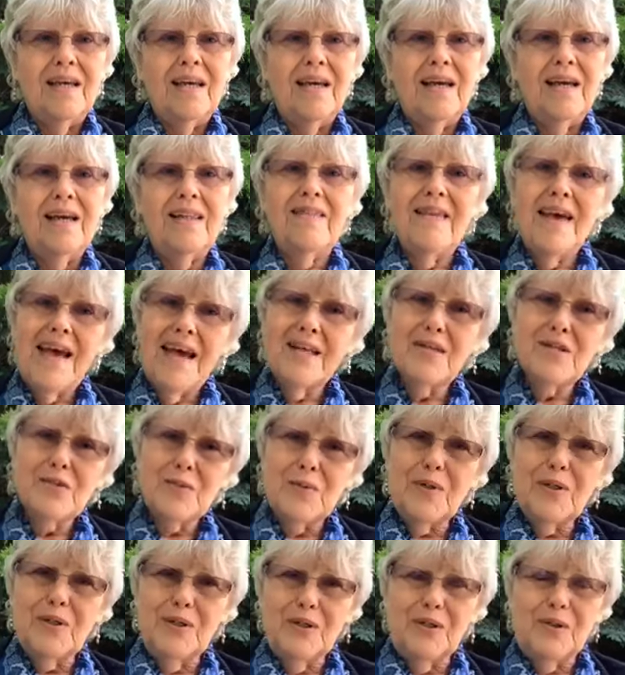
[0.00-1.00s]
And that's
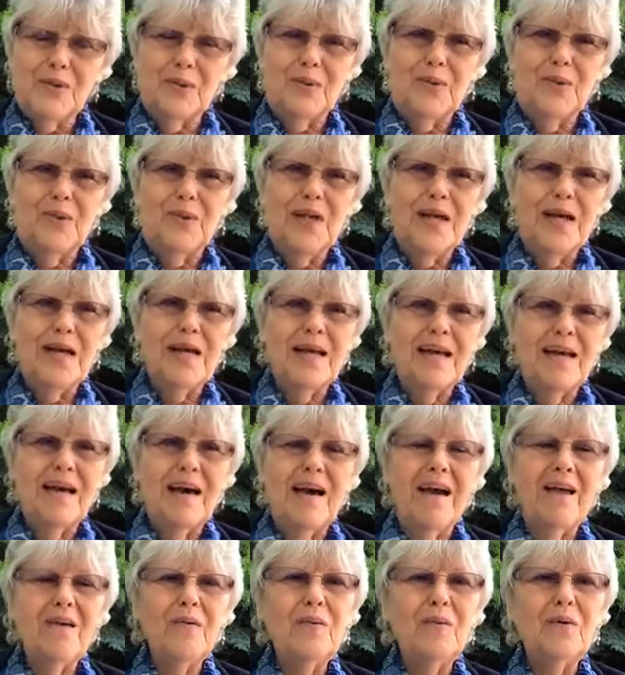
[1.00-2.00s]
really cool.
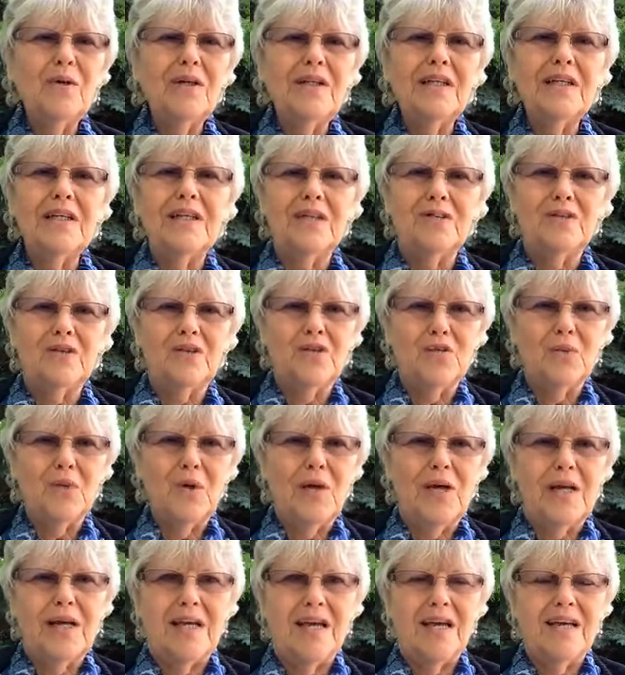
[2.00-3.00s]
I, I really
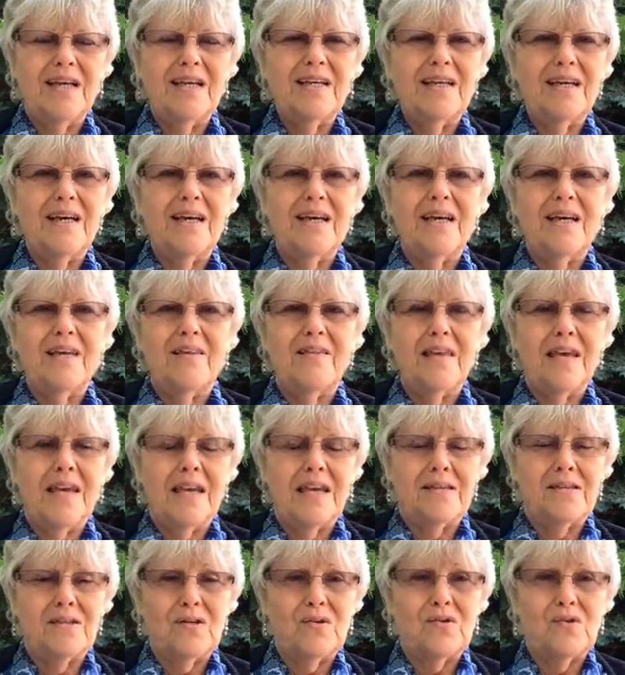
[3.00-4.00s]
enjoy uh, the
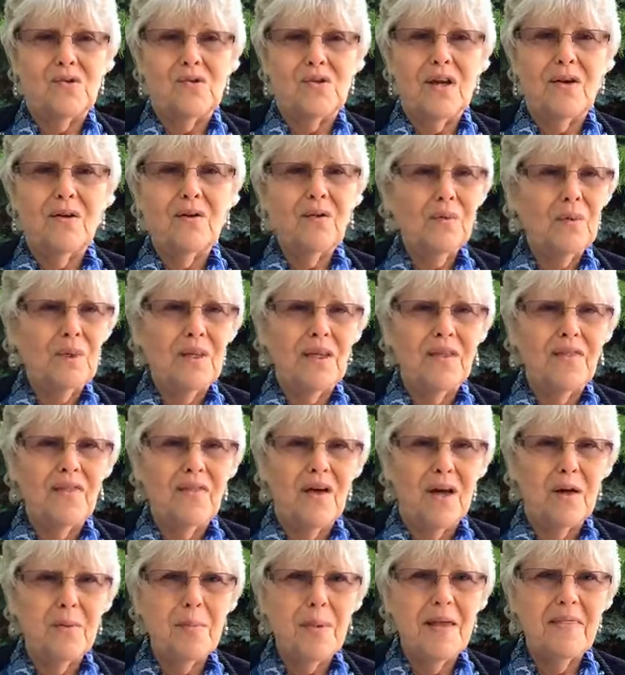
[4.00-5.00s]
ancestors. I hadn't really
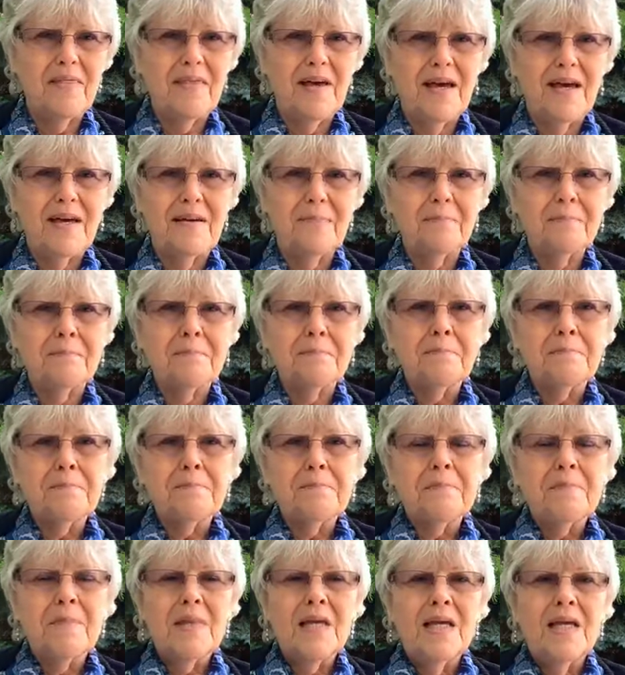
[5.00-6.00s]
thought about that.
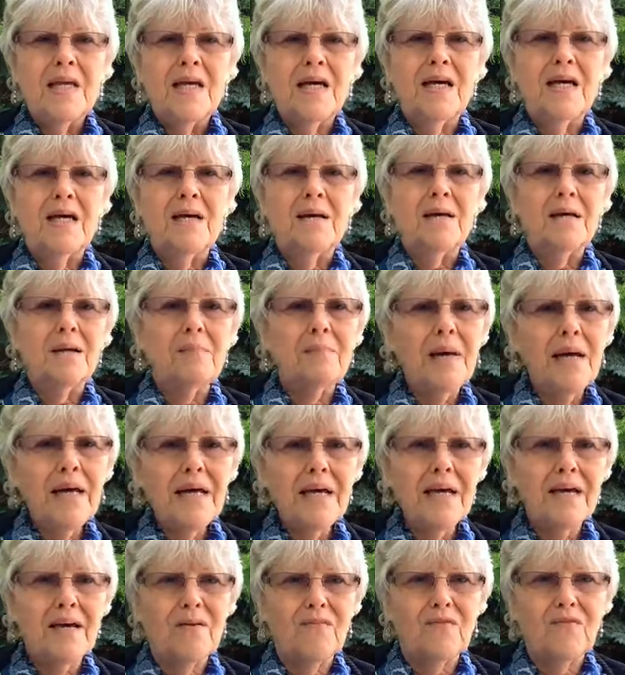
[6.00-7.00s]
Uh, it might
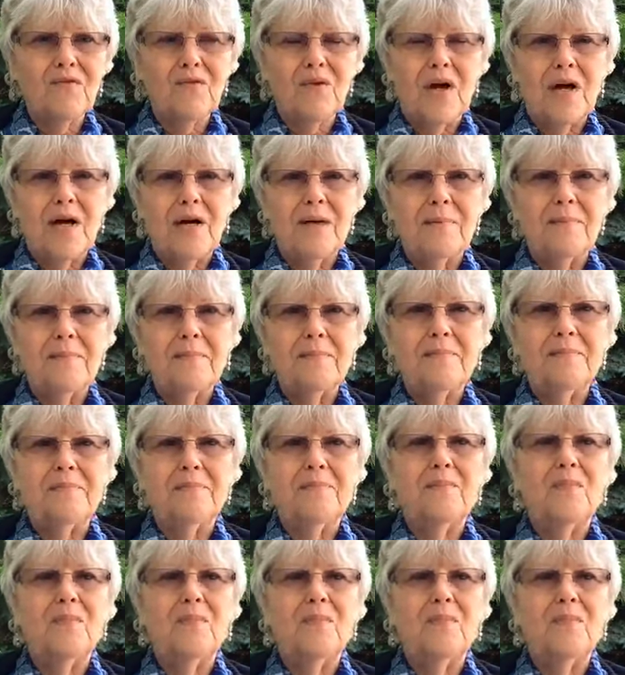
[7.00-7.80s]
come from,